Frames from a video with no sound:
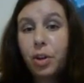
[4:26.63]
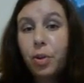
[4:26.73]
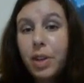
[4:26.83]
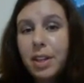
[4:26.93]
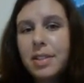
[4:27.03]

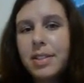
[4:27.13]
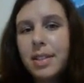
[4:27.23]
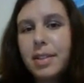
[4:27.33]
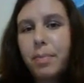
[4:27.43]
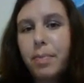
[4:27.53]
who need to
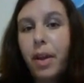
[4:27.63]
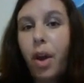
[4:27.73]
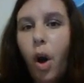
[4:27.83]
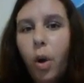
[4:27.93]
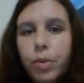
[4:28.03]
see something
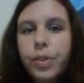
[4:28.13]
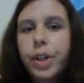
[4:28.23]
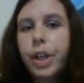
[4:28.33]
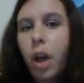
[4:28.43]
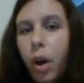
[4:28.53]
over
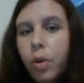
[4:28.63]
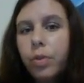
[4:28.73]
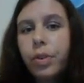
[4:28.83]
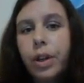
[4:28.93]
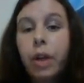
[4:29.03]
and
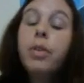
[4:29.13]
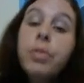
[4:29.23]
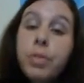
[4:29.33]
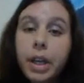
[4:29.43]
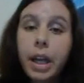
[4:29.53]
over and
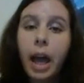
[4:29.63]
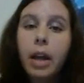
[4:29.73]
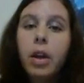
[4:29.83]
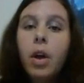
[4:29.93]
over again.